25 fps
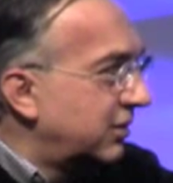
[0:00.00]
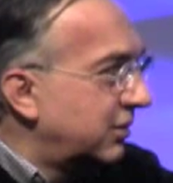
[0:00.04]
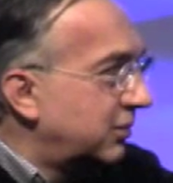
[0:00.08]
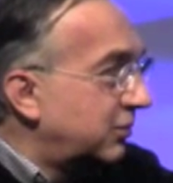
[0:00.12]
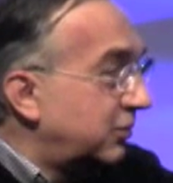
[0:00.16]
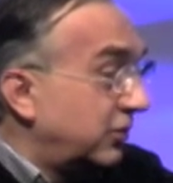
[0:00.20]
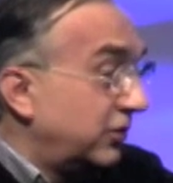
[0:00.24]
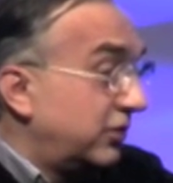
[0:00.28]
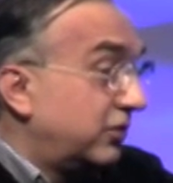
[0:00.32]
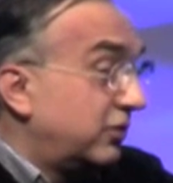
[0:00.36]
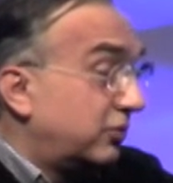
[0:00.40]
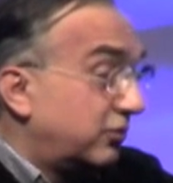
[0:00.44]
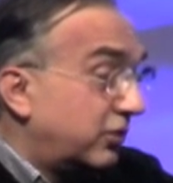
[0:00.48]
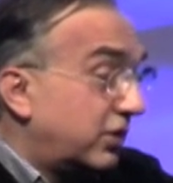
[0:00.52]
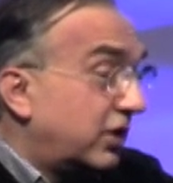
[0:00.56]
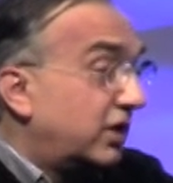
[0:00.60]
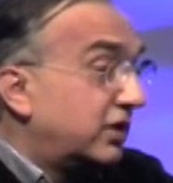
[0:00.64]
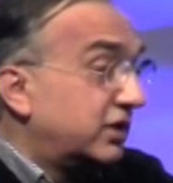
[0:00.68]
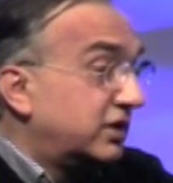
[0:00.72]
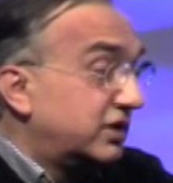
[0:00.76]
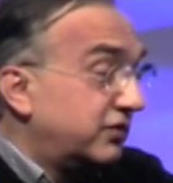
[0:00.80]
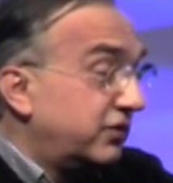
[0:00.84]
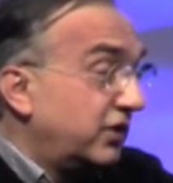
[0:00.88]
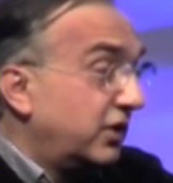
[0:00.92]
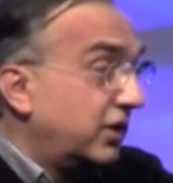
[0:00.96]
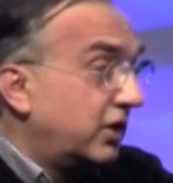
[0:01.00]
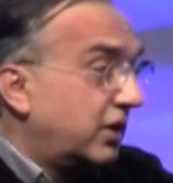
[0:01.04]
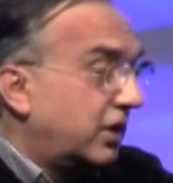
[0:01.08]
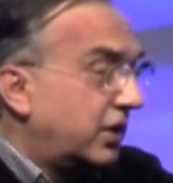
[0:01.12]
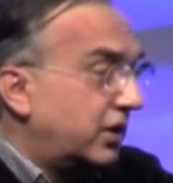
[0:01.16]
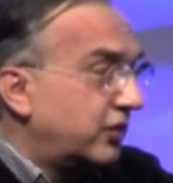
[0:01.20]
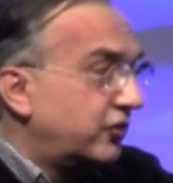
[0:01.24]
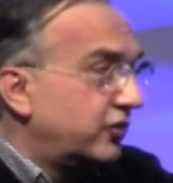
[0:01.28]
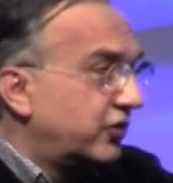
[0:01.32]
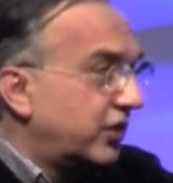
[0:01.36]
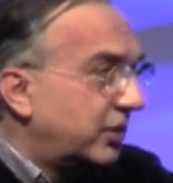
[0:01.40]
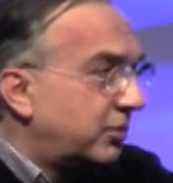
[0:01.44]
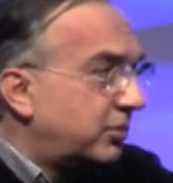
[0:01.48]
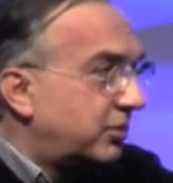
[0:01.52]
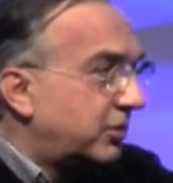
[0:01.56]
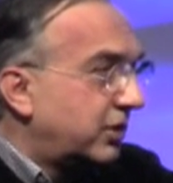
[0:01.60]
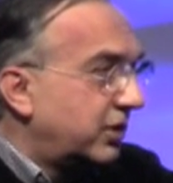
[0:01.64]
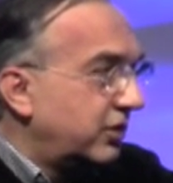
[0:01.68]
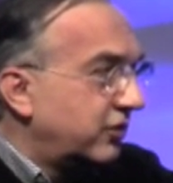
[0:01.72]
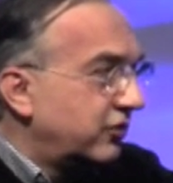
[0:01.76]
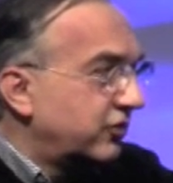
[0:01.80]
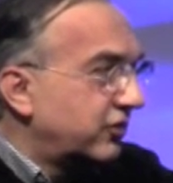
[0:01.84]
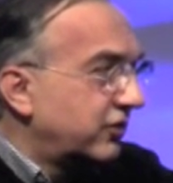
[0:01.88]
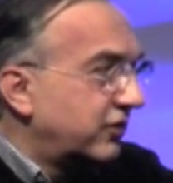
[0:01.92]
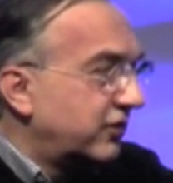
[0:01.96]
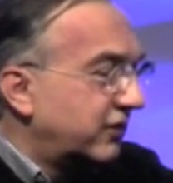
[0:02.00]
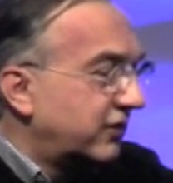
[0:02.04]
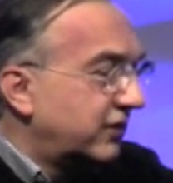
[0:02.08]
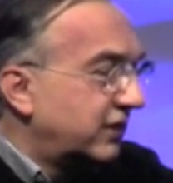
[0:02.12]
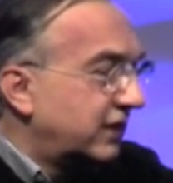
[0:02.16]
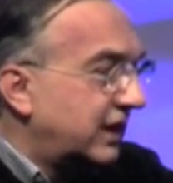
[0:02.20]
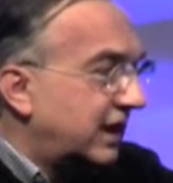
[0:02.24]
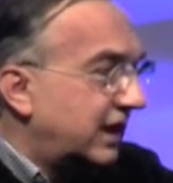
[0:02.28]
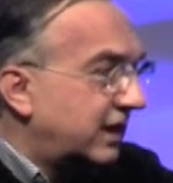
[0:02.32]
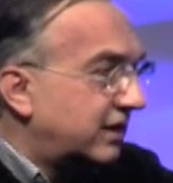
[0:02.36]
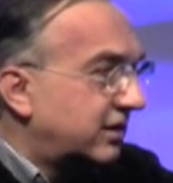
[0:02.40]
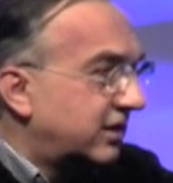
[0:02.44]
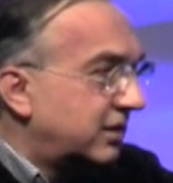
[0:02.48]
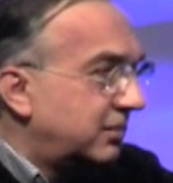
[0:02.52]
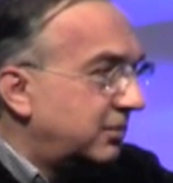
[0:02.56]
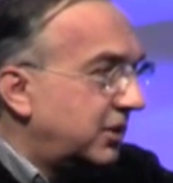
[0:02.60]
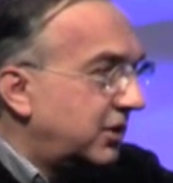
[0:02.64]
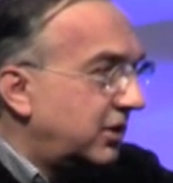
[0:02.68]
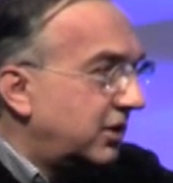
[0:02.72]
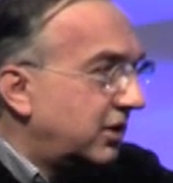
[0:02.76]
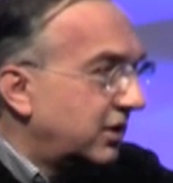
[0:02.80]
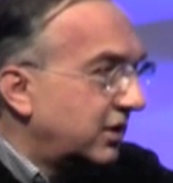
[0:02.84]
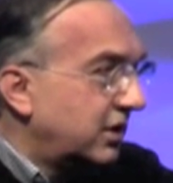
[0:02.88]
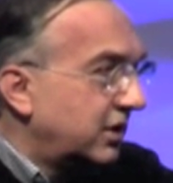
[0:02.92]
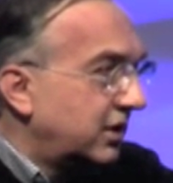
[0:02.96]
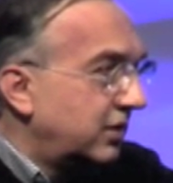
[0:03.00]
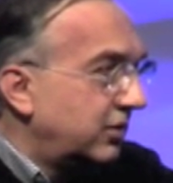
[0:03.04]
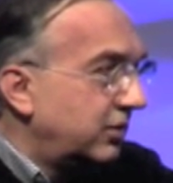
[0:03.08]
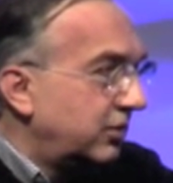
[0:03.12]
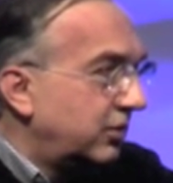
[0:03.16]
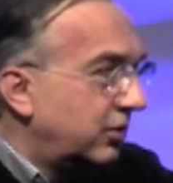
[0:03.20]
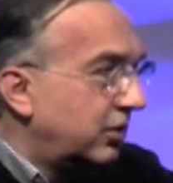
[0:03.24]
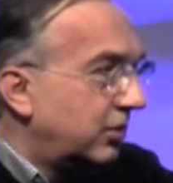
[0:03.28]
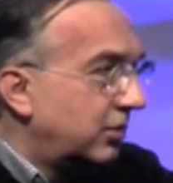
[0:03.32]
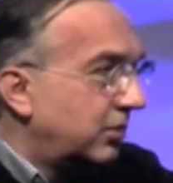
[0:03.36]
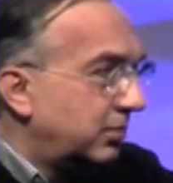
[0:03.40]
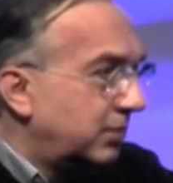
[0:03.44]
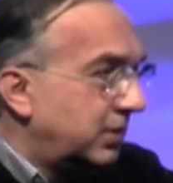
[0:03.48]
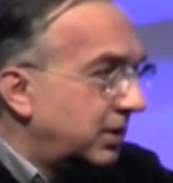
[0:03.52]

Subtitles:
with relatively large operations in Latin America and Europe,